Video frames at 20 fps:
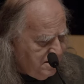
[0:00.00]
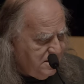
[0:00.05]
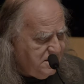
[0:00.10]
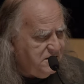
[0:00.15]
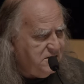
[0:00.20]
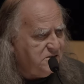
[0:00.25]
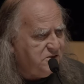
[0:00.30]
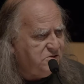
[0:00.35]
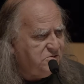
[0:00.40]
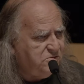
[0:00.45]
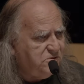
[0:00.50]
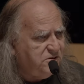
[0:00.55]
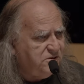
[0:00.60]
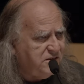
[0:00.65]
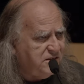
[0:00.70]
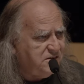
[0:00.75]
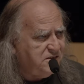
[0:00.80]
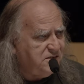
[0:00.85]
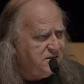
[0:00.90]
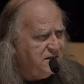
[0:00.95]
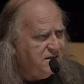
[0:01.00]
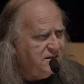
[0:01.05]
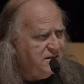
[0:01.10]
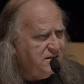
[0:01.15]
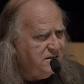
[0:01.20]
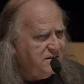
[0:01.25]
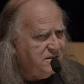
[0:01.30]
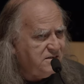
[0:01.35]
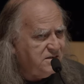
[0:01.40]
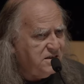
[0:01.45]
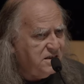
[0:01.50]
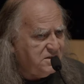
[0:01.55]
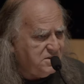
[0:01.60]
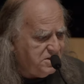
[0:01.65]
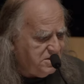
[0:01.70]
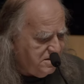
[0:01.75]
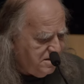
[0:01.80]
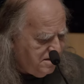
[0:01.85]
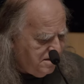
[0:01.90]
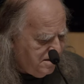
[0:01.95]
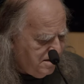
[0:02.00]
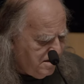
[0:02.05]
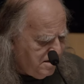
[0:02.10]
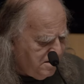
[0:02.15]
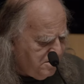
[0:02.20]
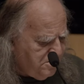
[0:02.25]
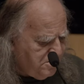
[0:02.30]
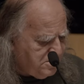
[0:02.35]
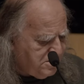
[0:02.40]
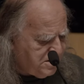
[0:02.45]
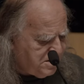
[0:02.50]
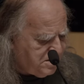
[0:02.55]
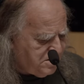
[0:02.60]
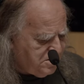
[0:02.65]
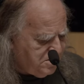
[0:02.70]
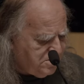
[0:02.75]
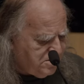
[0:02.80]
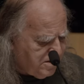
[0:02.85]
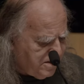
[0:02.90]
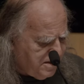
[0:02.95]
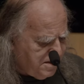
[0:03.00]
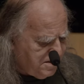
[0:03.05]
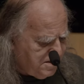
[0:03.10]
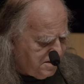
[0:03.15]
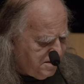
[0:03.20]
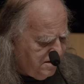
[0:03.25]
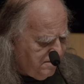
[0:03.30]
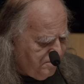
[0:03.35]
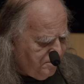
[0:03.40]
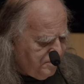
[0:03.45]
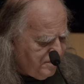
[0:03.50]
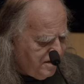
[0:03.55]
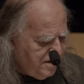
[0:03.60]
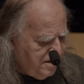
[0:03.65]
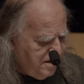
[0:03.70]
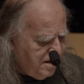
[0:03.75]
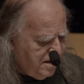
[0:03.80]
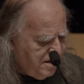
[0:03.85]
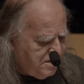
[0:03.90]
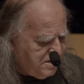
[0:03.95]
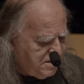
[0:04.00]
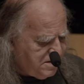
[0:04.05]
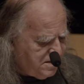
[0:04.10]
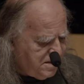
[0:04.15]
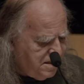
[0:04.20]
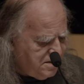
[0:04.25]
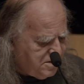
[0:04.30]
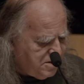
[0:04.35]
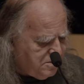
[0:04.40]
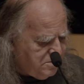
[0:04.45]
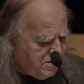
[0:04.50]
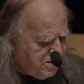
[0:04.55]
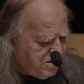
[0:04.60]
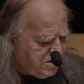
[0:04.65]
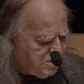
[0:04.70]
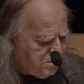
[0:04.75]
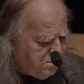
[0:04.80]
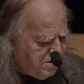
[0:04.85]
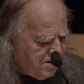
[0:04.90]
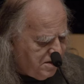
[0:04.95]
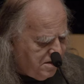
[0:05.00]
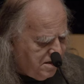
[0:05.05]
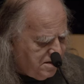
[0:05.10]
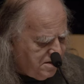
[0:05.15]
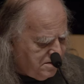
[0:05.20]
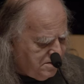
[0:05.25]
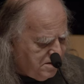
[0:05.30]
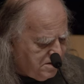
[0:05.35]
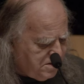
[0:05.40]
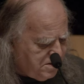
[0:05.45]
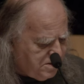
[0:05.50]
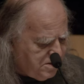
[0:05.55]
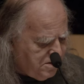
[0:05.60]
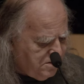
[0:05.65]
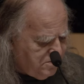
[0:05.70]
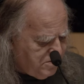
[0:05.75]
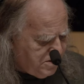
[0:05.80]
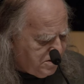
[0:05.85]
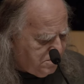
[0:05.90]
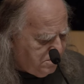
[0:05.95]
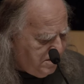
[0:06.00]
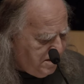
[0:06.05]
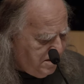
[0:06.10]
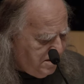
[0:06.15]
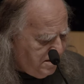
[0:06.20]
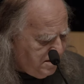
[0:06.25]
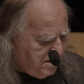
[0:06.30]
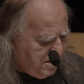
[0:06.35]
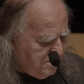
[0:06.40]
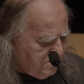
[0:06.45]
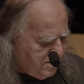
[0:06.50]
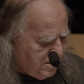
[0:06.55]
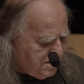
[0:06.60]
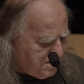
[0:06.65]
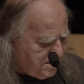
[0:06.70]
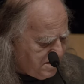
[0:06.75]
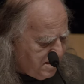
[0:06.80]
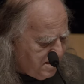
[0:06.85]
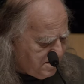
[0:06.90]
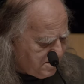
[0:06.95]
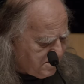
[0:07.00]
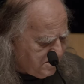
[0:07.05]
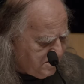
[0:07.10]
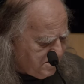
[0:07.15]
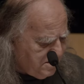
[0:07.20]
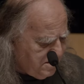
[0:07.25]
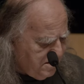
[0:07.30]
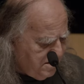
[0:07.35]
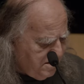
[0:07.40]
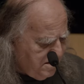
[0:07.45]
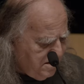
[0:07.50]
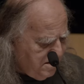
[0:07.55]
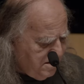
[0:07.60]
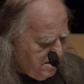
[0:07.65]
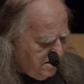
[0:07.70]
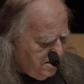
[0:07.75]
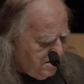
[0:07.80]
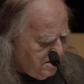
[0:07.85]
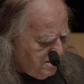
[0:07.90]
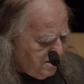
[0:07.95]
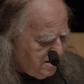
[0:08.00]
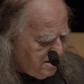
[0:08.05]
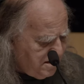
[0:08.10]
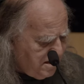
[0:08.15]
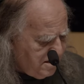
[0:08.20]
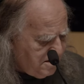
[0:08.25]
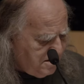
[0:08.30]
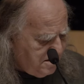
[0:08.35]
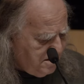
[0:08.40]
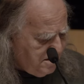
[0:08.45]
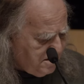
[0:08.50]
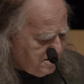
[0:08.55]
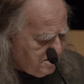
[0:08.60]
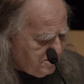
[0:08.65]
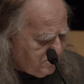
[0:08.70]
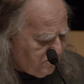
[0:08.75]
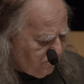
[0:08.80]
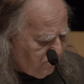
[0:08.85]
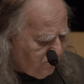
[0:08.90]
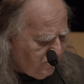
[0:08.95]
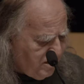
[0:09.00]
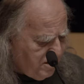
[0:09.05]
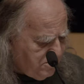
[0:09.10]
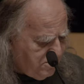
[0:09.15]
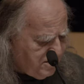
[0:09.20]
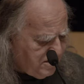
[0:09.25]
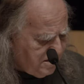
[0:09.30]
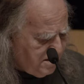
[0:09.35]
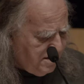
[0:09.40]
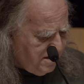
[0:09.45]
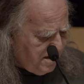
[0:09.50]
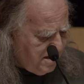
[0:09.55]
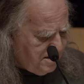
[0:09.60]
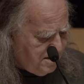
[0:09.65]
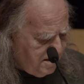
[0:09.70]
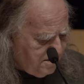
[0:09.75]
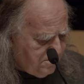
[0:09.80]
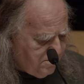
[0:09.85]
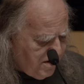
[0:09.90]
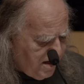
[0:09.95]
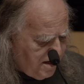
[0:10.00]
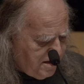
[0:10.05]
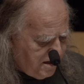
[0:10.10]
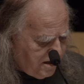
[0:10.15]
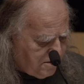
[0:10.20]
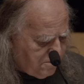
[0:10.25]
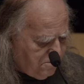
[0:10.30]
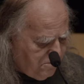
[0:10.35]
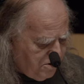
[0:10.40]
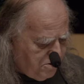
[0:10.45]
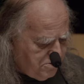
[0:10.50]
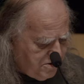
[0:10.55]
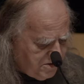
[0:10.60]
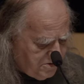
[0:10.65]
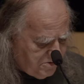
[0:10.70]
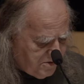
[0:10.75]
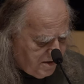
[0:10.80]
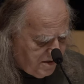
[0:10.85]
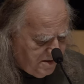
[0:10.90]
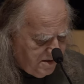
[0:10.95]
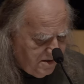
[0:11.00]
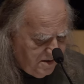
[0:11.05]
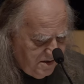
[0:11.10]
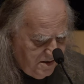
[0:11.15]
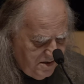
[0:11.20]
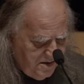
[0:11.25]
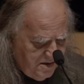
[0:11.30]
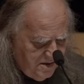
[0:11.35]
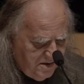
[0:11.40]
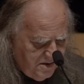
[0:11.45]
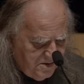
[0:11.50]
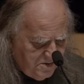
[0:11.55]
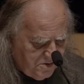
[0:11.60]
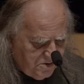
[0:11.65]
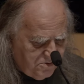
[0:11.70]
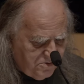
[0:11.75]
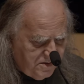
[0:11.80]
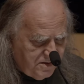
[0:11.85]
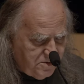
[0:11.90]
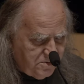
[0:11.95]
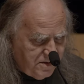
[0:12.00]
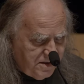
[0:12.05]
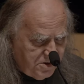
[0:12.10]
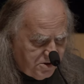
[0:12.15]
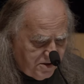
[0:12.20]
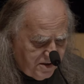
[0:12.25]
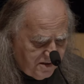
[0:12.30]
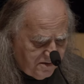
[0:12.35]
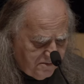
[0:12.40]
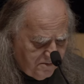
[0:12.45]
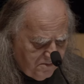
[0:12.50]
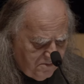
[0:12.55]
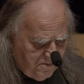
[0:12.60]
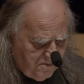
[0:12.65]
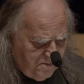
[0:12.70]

It is towards such other stories and sentiments beyond the surface meaning of their texts that Al Young's frequently enigmatic poetry is always reaching.